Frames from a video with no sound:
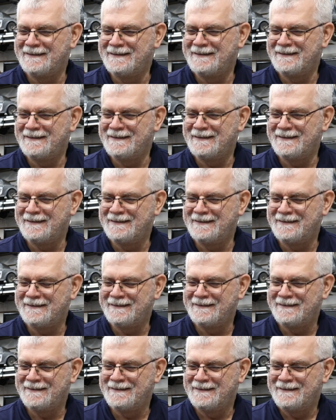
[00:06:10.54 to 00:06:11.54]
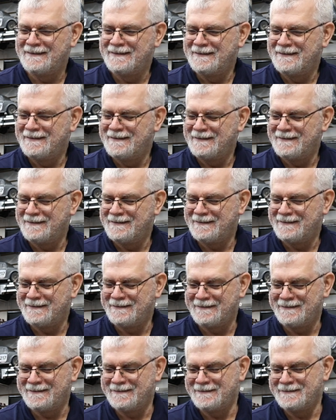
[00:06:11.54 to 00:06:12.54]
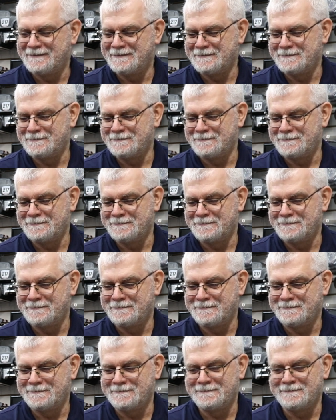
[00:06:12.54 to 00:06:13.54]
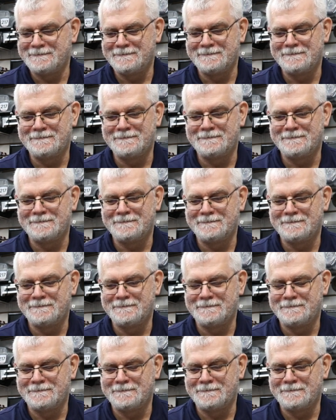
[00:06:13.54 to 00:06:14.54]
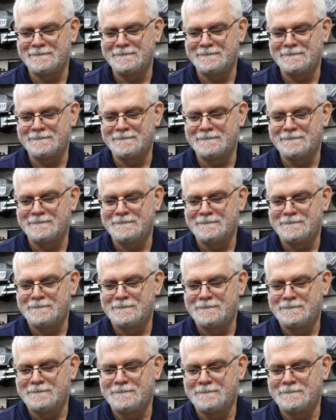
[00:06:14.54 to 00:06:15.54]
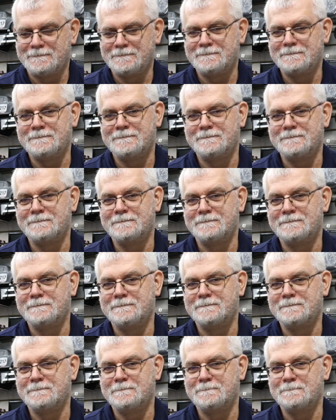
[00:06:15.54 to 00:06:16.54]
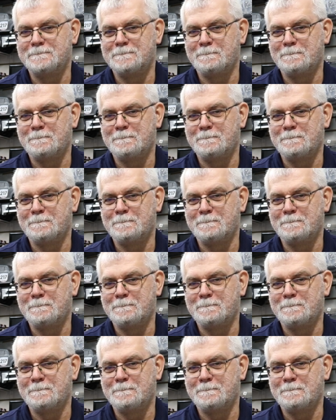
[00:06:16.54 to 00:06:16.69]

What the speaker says: This person isn't speaking.